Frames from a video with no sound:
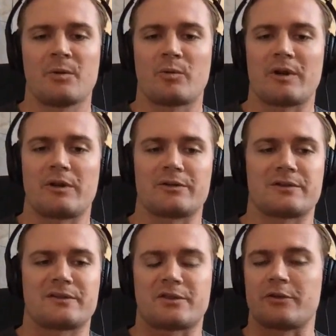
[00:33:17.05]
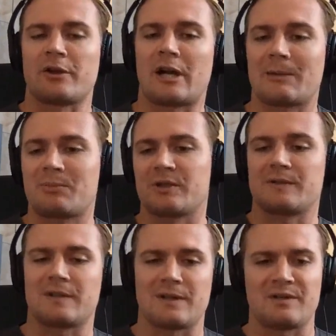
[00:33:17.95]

where there's certain options, and